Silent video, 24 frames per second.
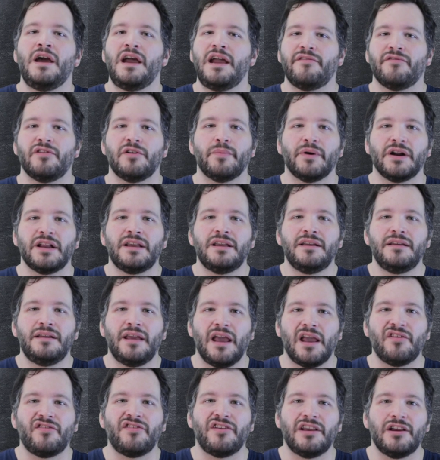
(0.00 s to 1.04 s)
Hey everybody,
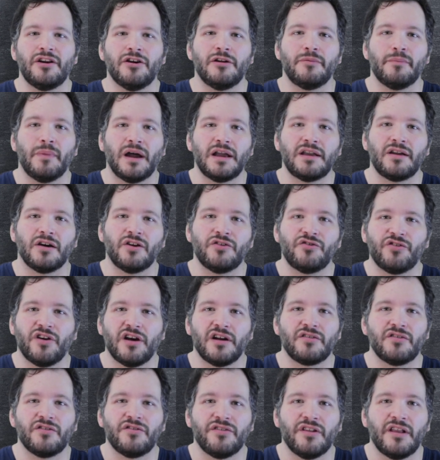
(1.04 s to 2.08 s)
Casey here at My
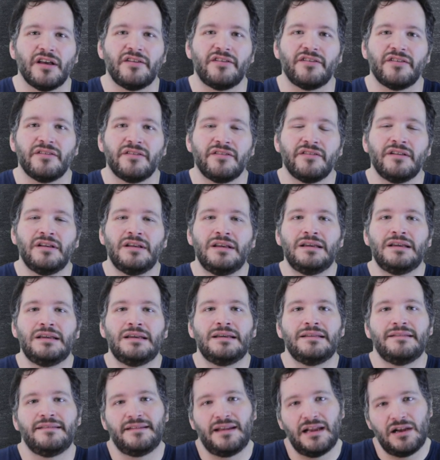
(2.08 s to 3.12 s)
Contractor's License.
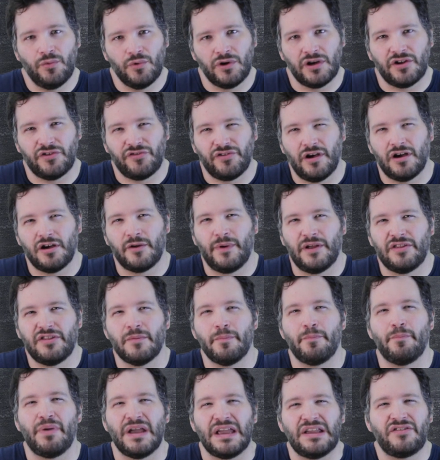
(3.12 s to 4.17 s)
Today we're going to talk about the
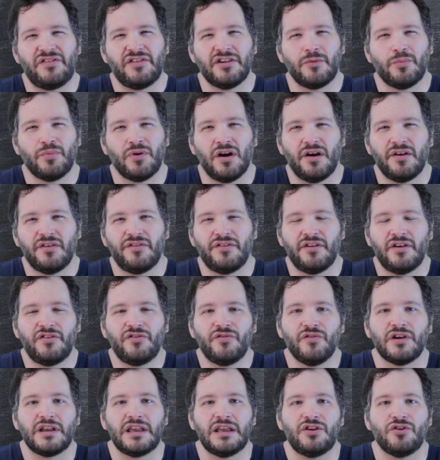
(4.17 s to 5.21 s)
basic process
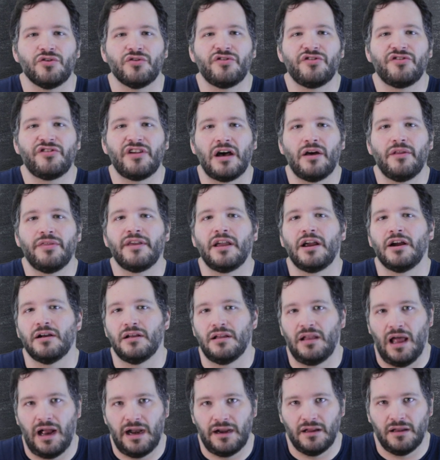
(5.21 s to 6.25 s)
for getting your South
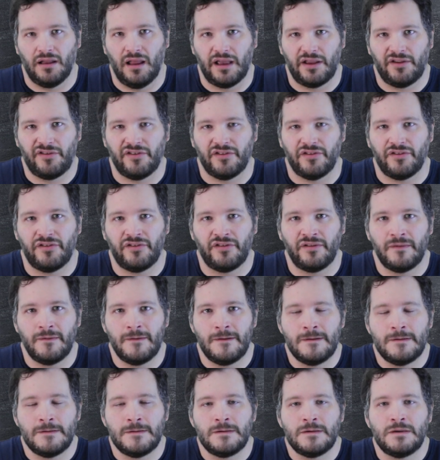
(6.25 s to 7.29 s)
Carolina license.
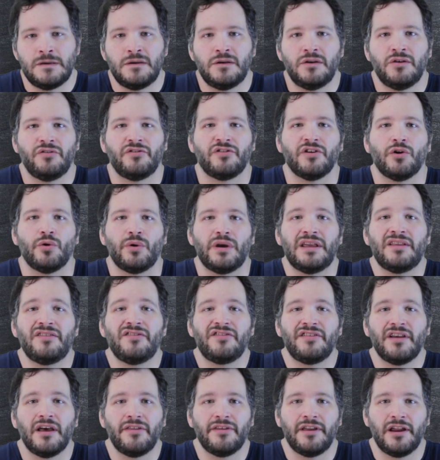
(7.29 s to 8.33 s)
So in
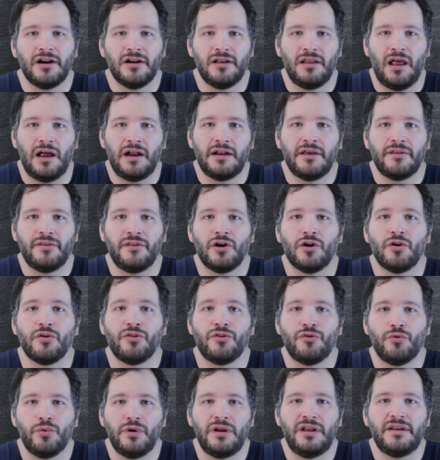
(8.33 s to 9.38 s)
South Carolina, there are
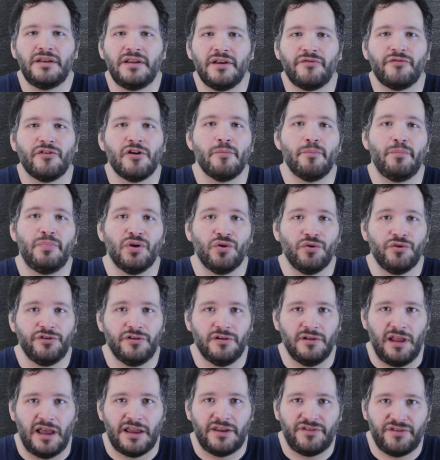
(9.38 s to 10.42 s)
three different
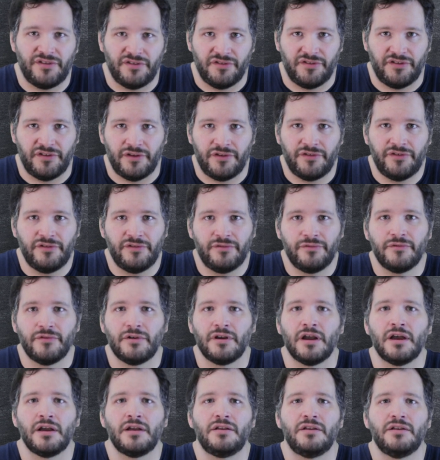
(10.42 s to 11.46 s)
builder licenses,
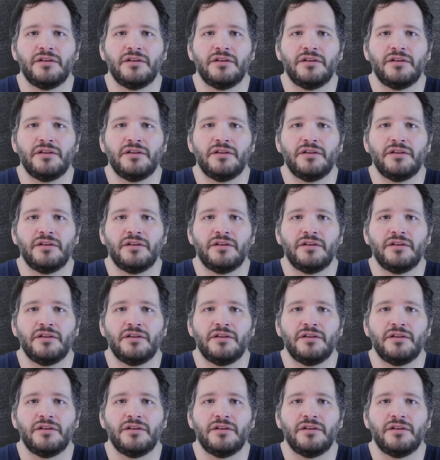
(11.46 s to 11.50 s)
okay?